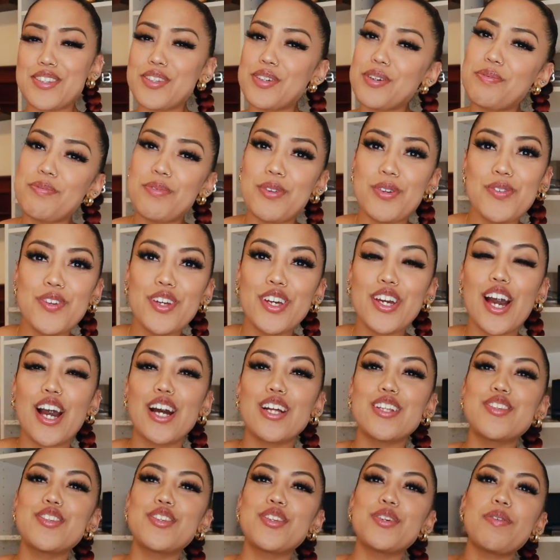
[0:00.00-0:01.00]
so moving
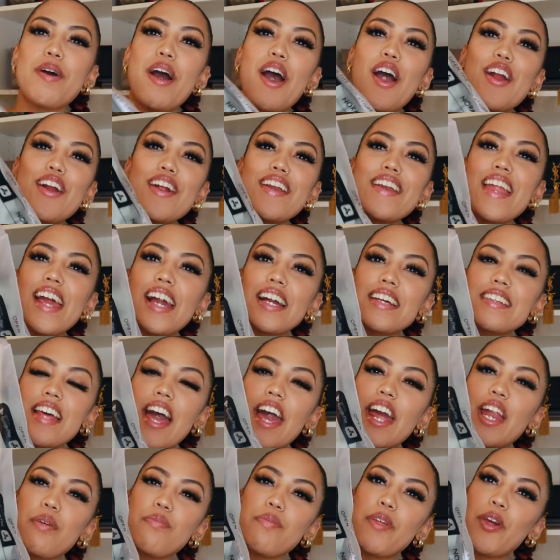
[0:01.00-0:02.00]
on to our next
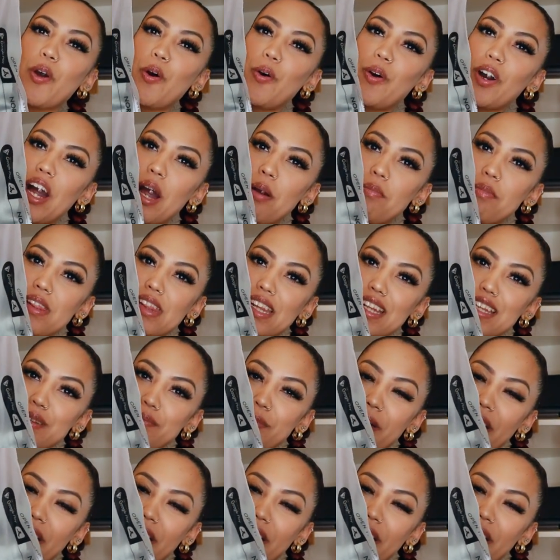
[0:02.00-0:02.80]
item. They all come in this